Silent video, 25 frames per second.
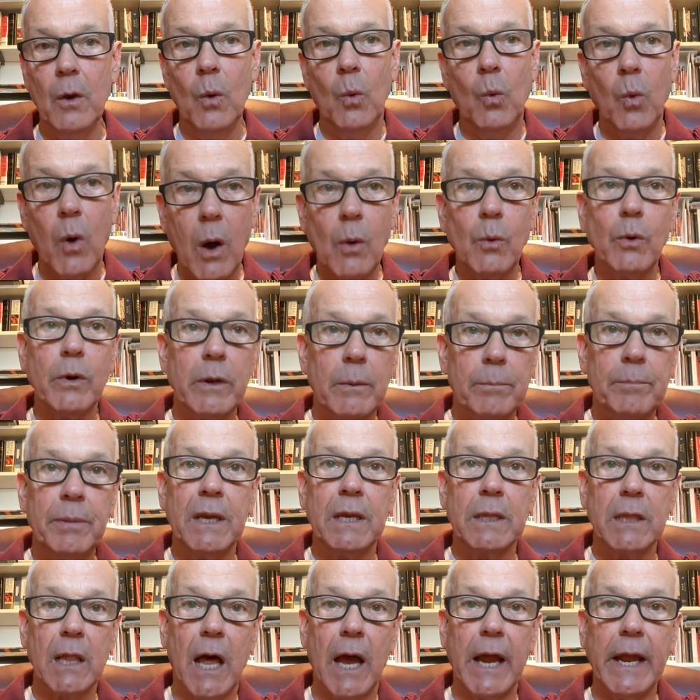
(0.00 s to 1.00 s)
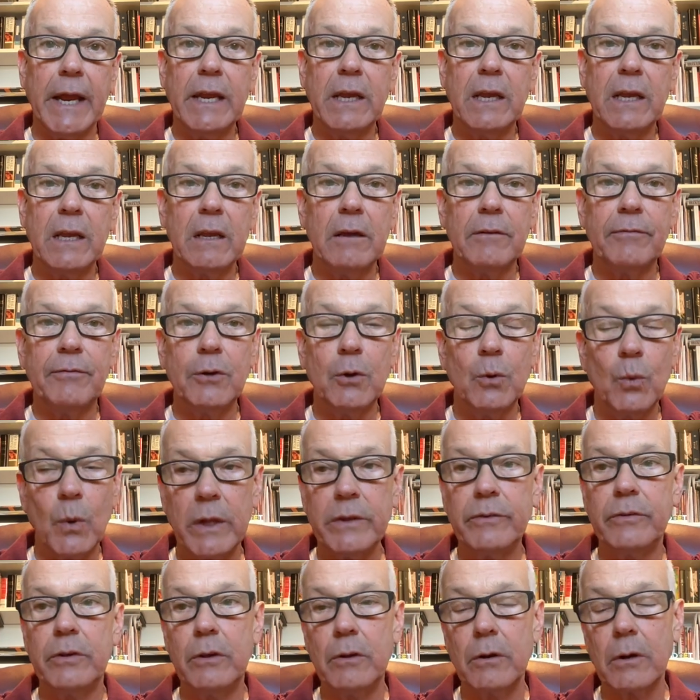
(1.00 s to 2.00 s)
What would it be like if you
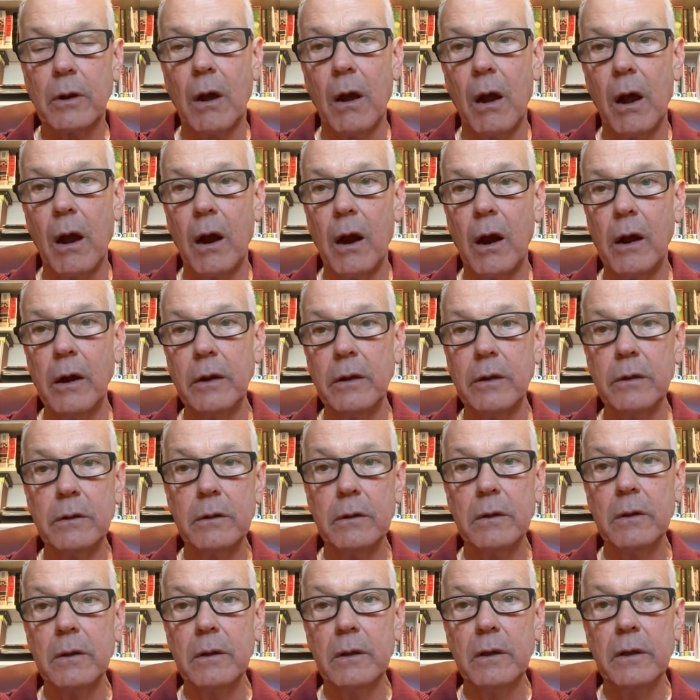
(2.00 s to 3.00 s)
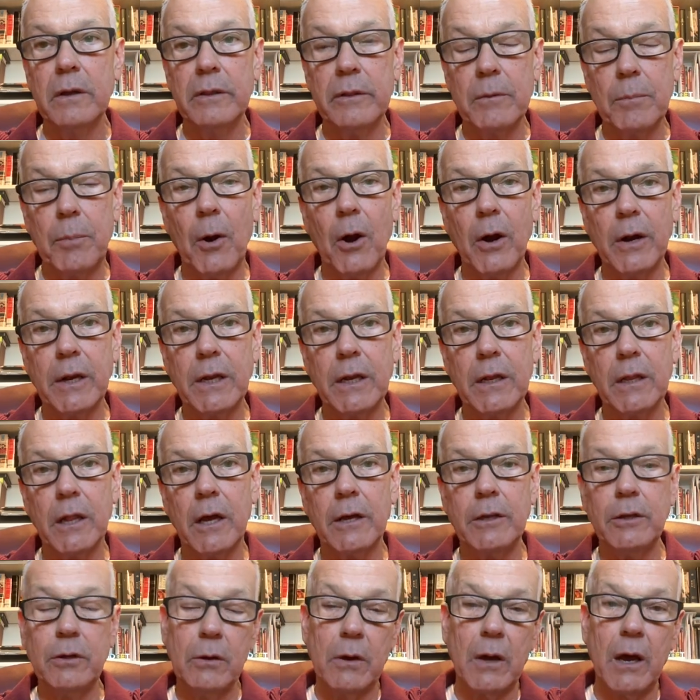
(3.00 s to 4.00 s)
went to your car in the parking
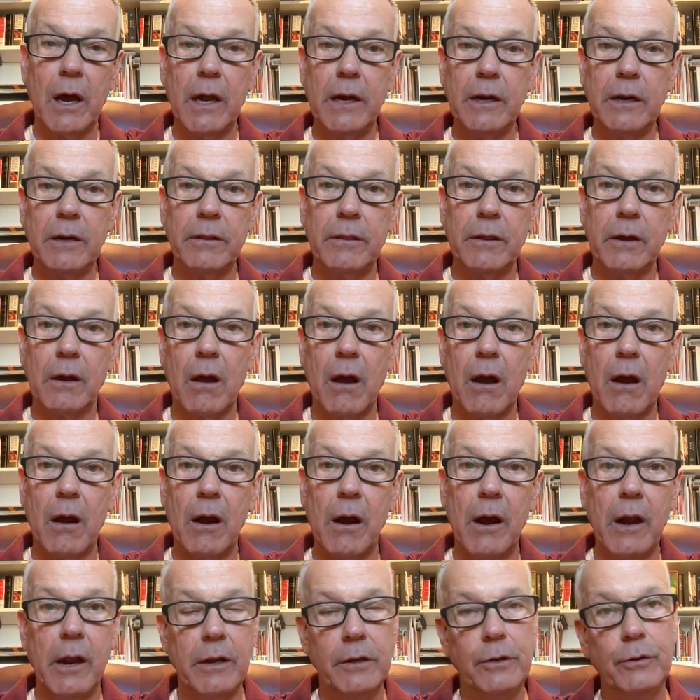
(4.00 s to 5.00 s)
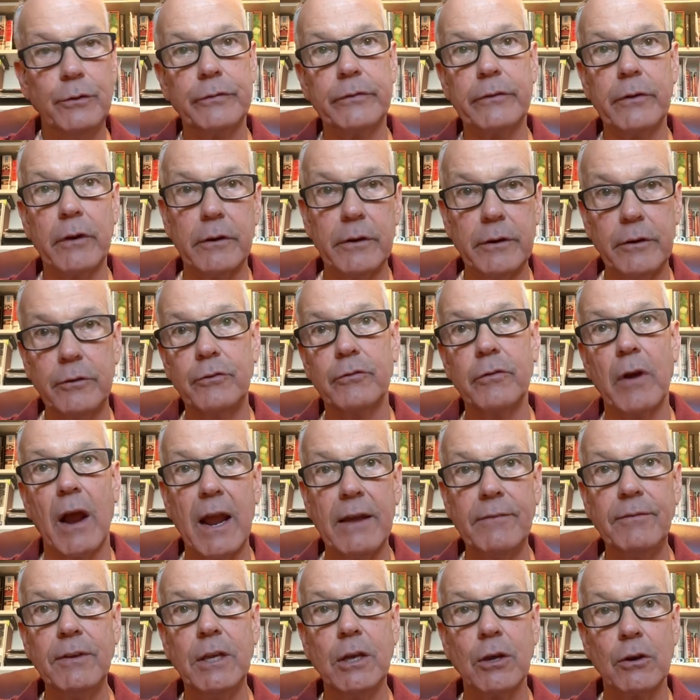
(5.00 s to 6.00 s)
lot, you got into the car, and you started
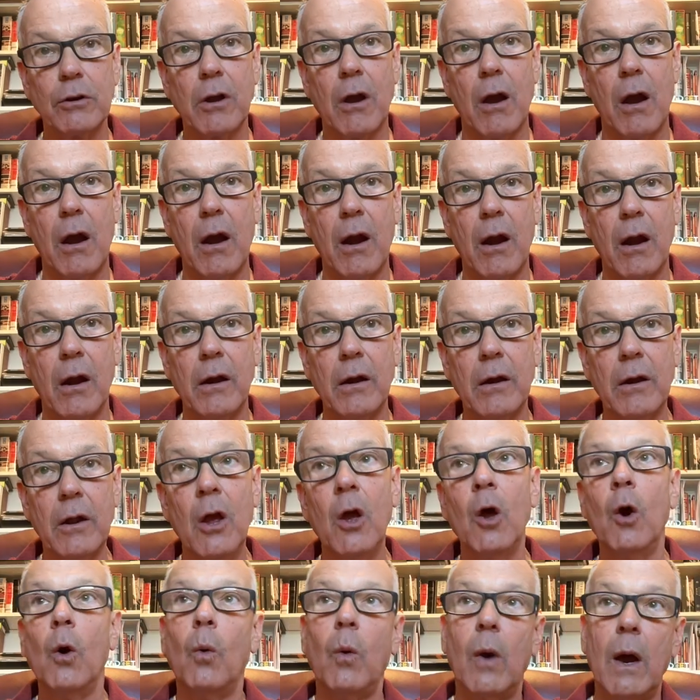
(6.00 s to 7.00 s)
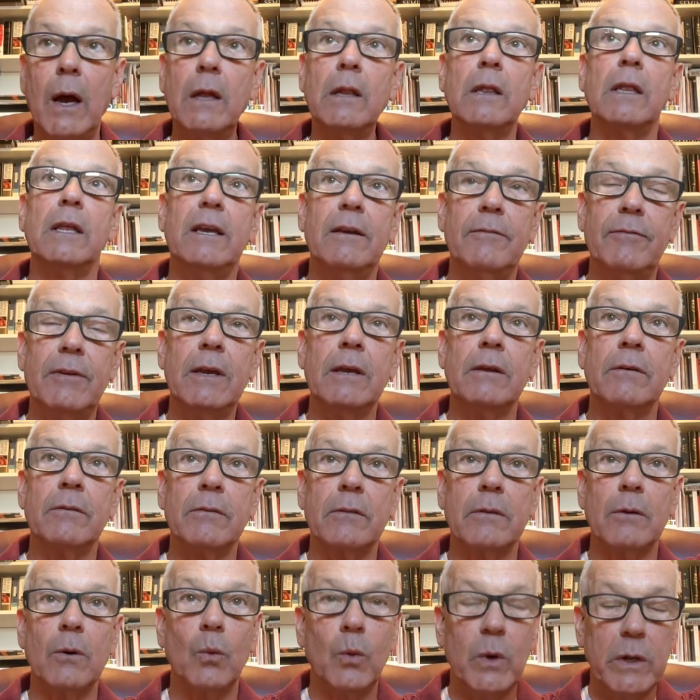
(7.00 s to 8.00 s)
driving your car while leaving
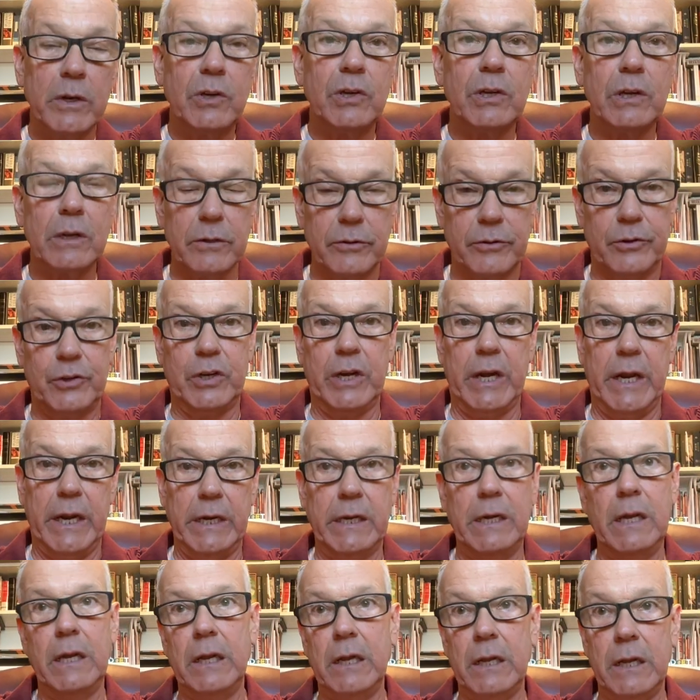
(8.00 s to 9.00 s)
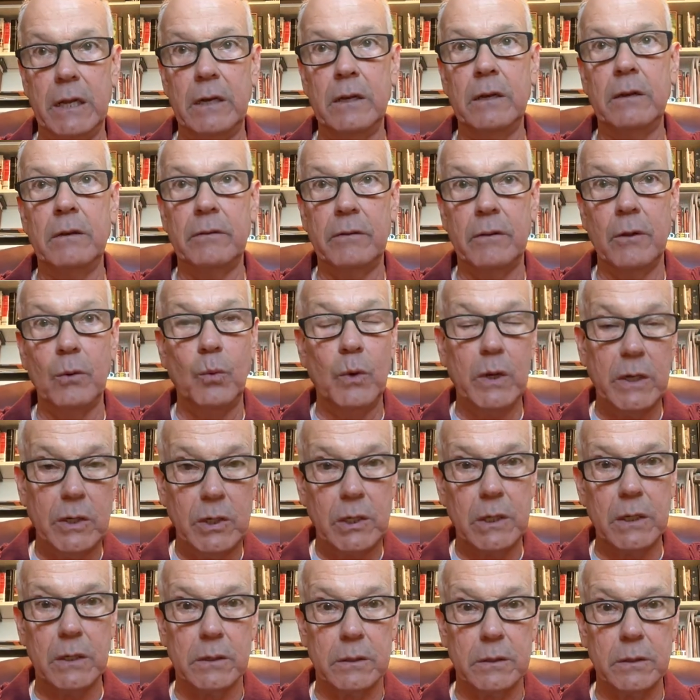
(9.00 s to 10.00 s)
the windshield shade in the
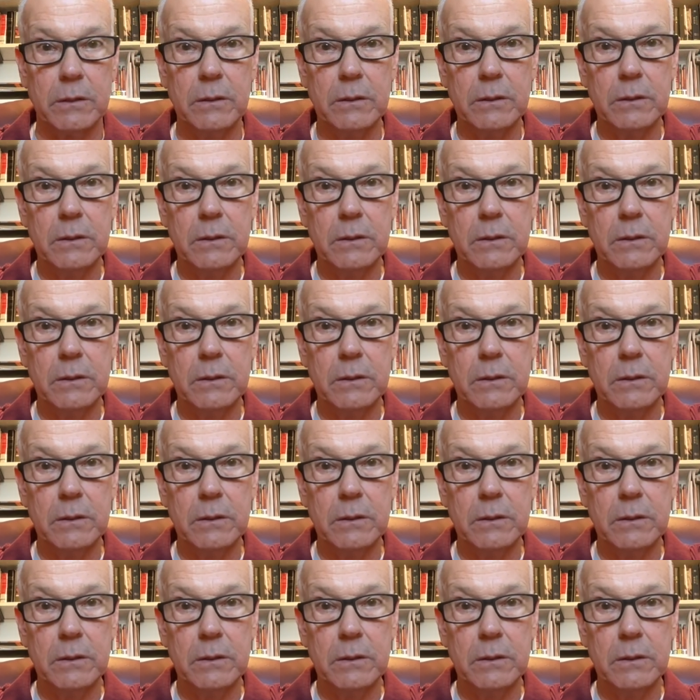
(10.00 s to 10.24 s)
windshield?